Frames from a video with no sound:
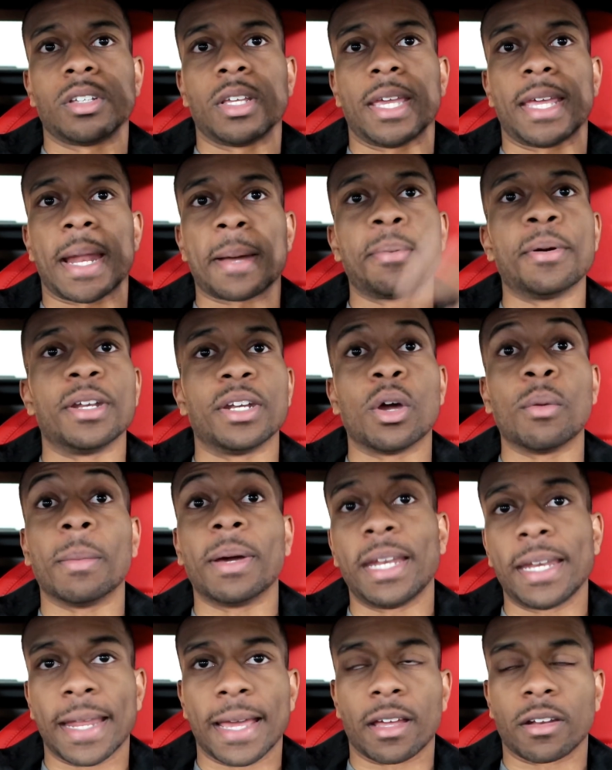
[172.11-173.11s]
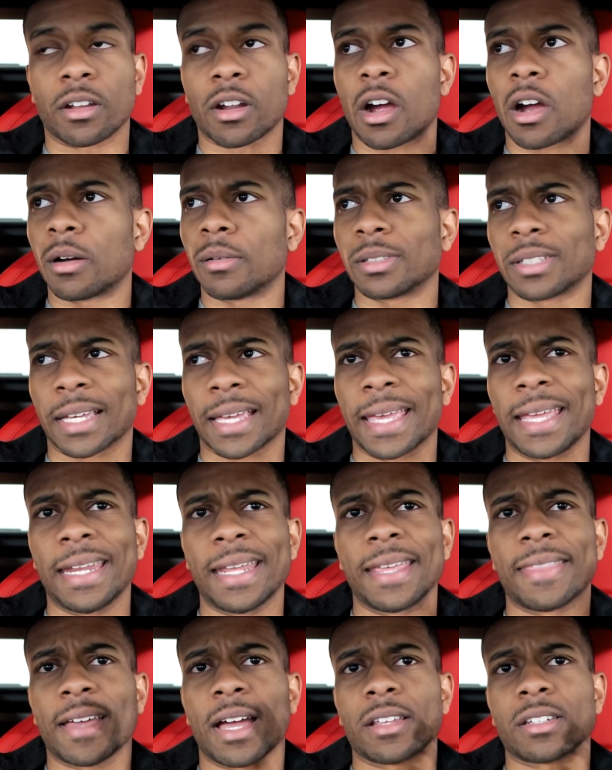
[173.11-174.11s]
and I put no money down. The car was like
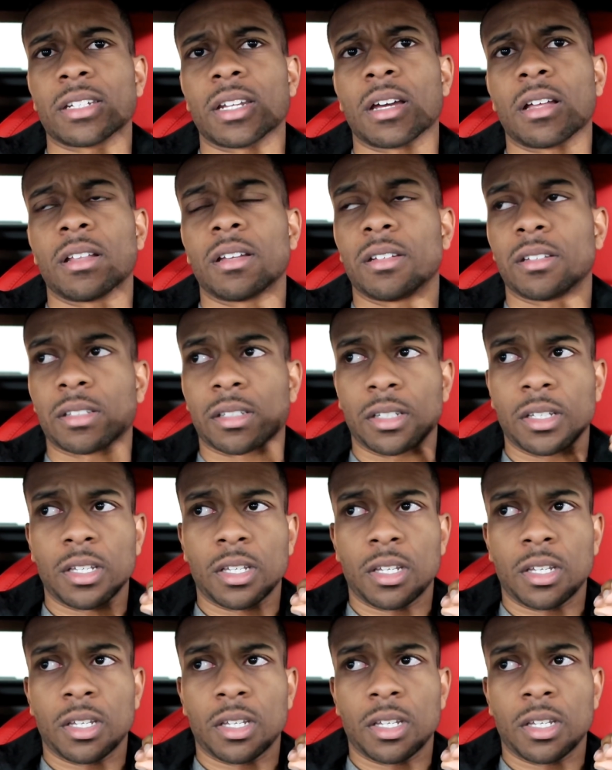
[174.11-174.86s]
$88,000.